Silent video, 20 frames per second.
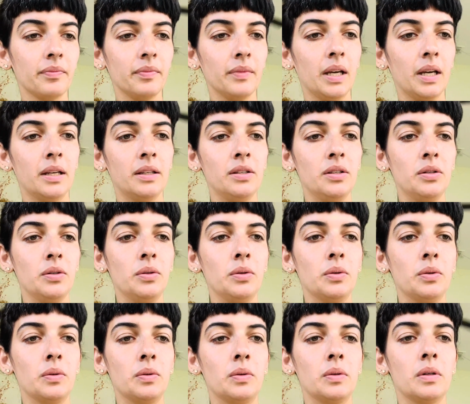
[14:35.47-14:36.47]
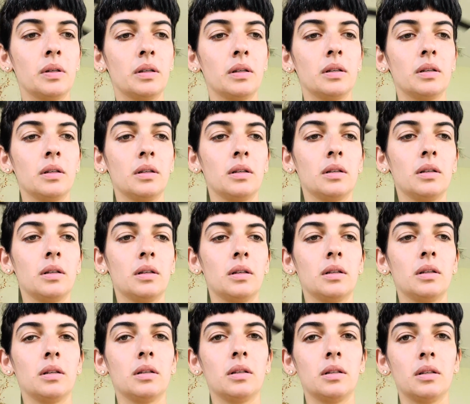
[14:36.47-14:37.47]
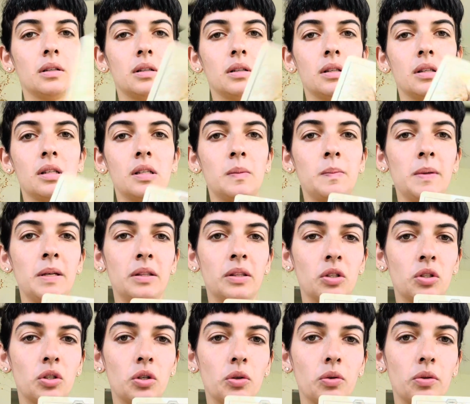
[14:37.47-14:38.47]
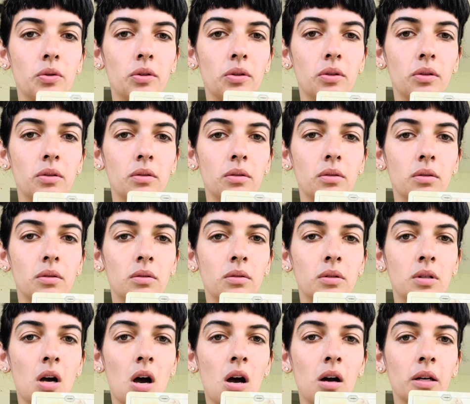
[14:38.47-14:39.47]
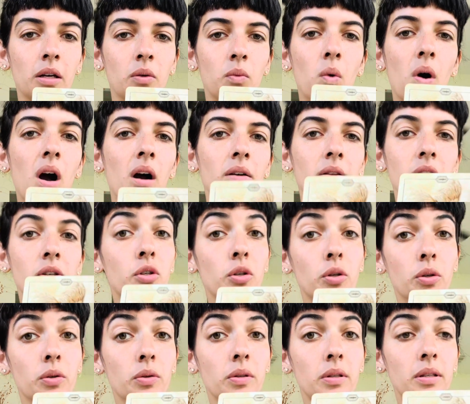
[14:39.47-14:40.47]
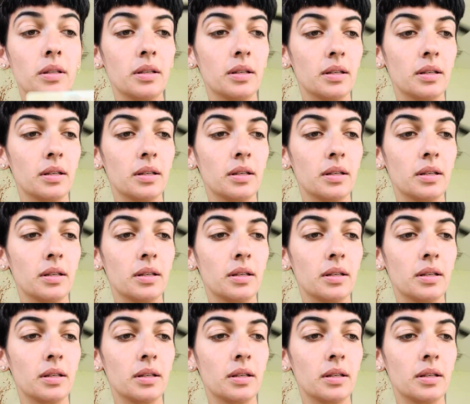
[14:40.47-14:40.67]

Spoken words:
and you speak the truth, talk and walk the truth,